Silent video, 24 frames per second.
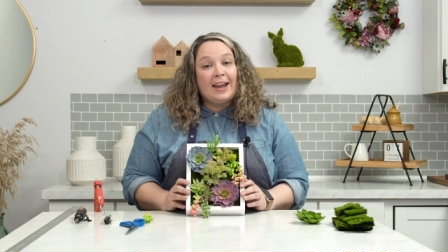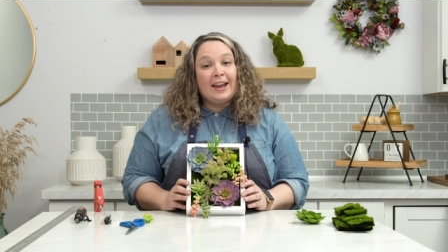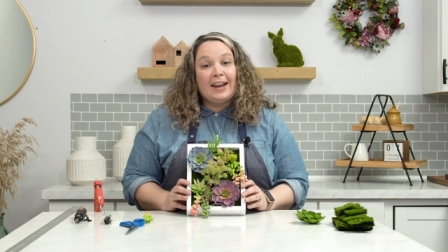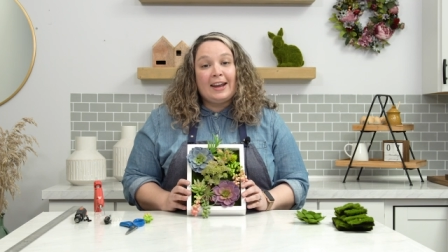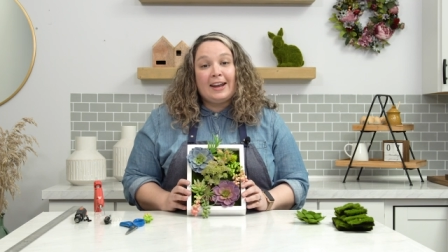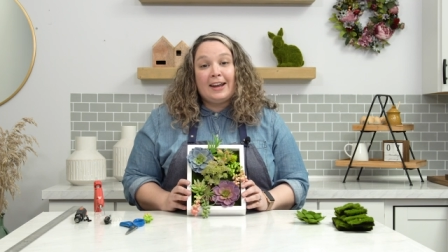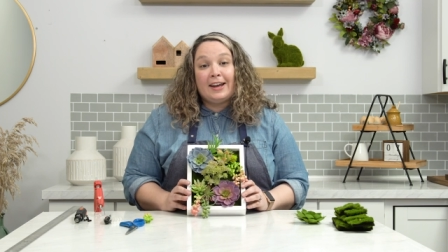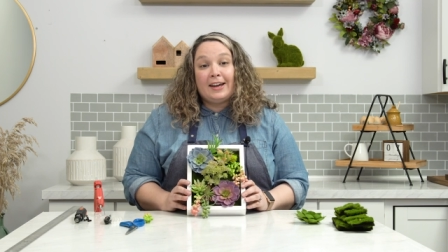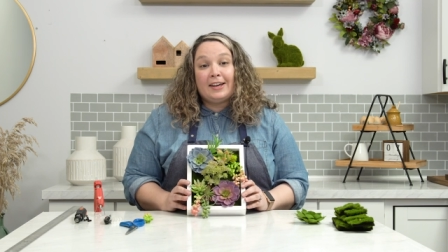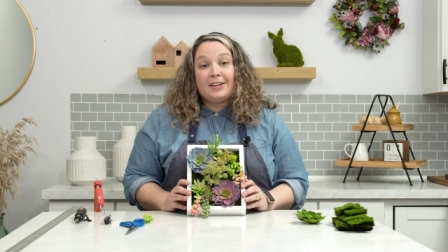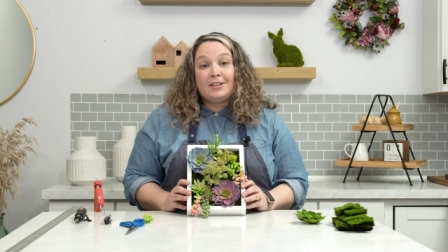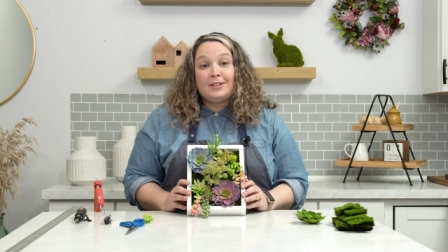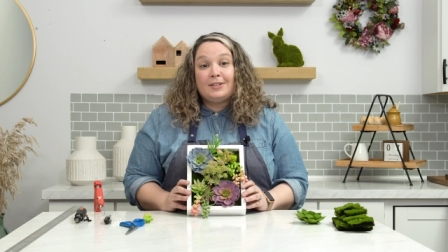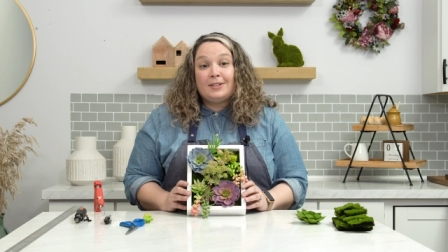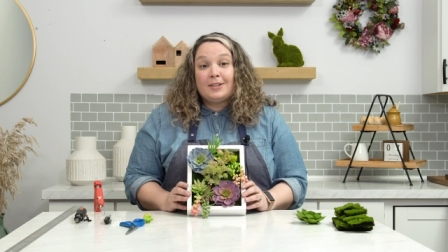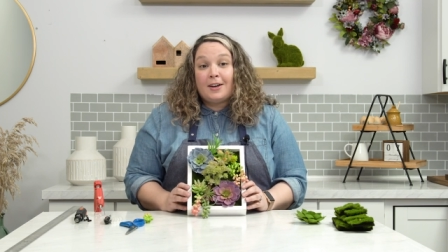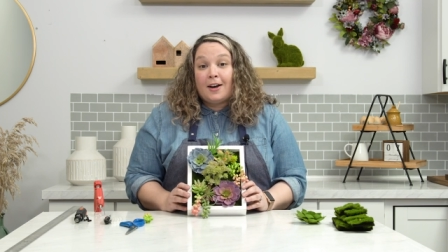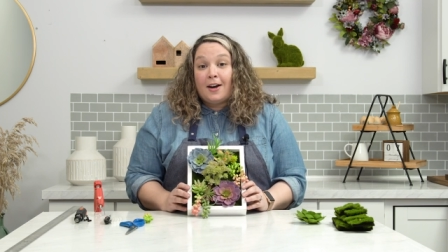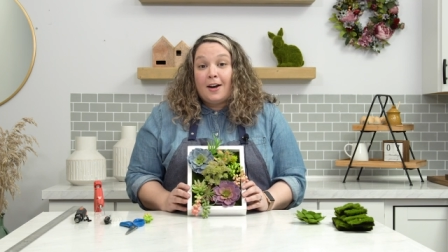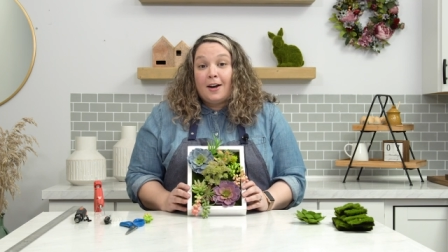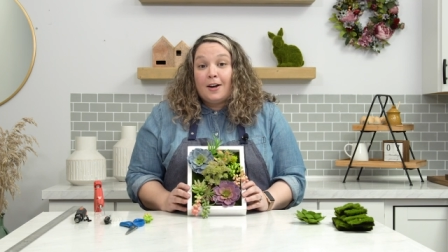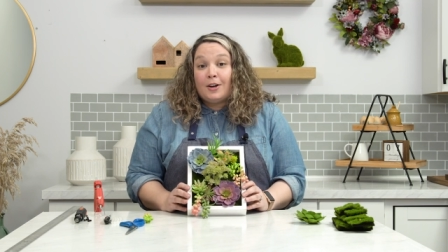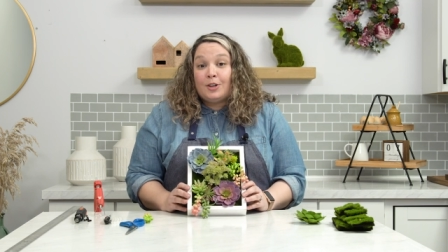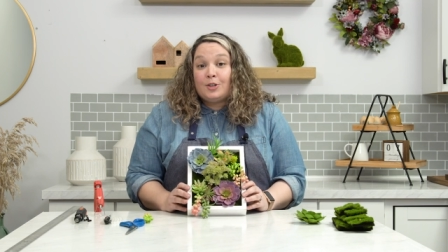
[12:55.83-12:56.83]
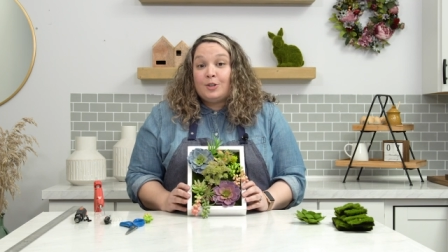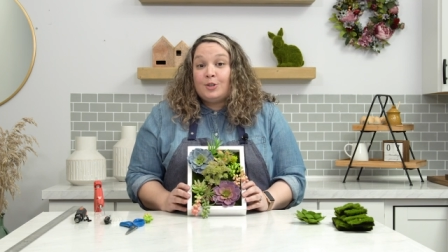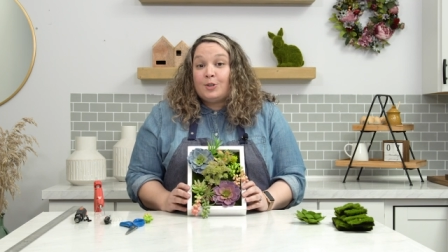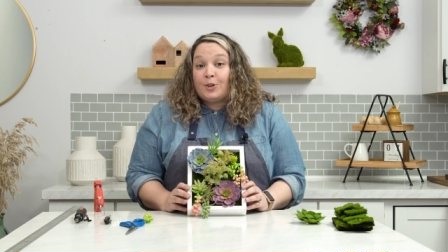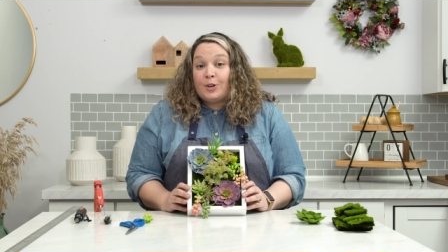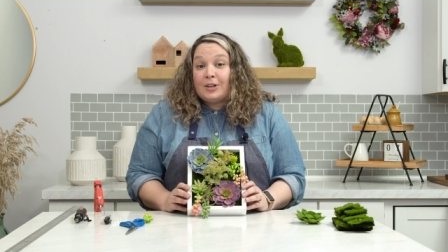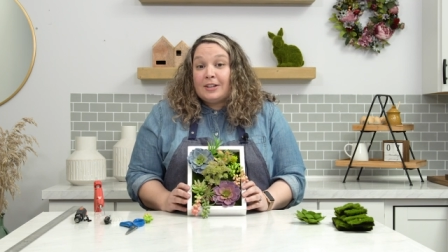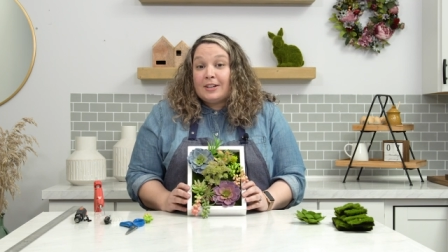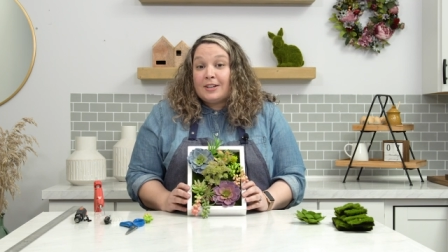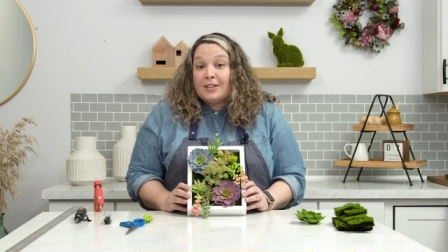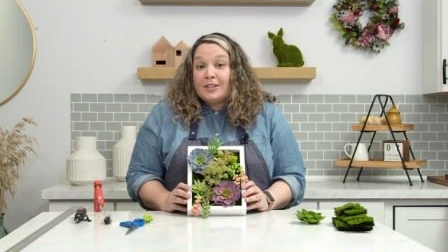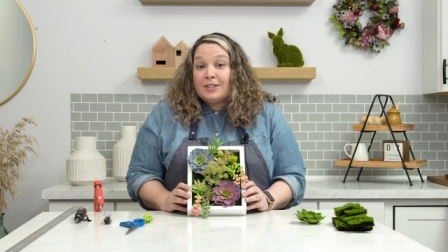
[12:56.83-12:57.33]
and uh,
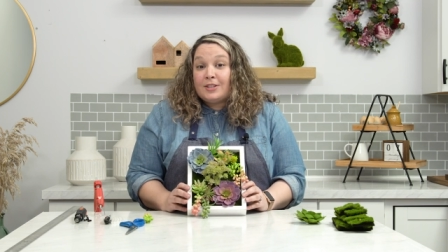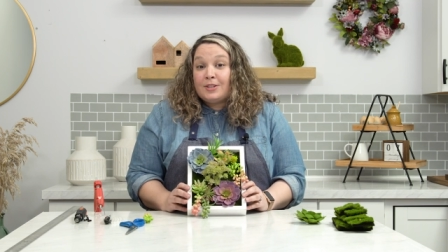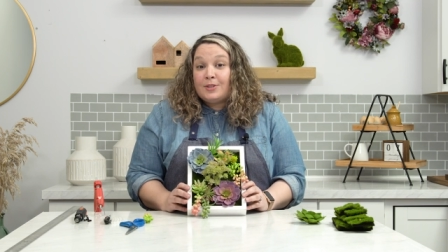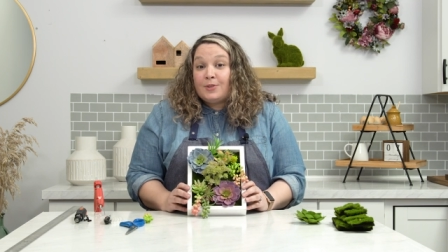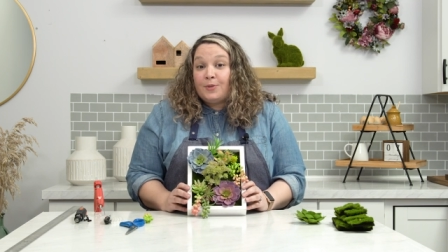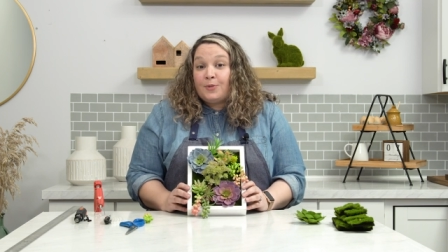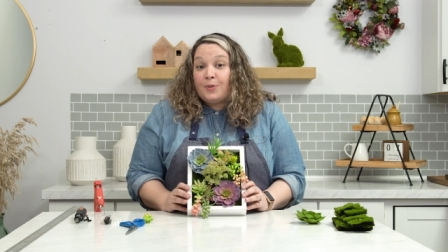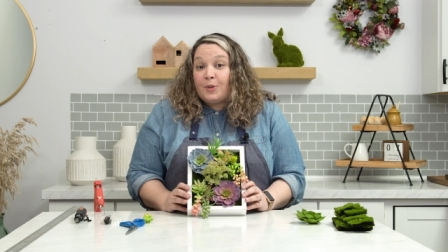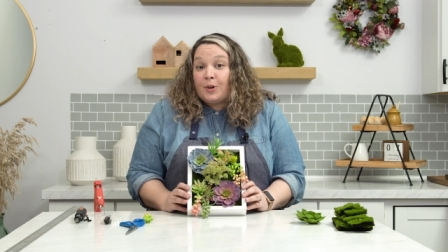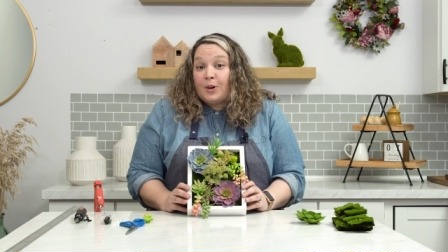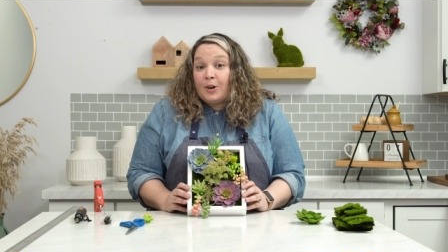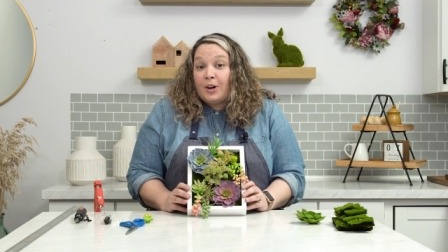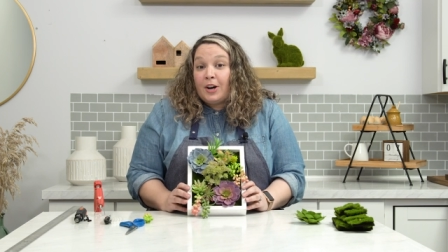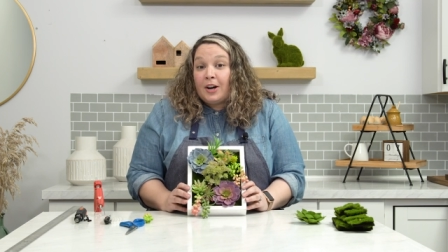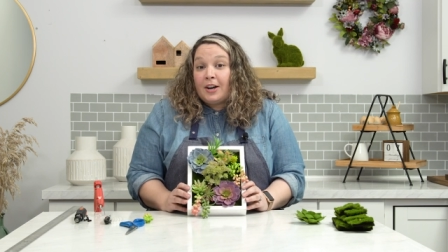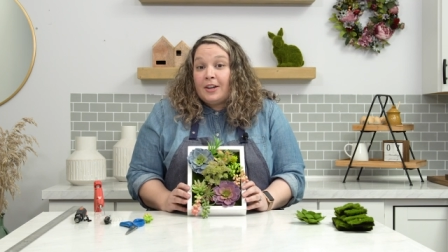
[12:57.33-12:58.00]
join us for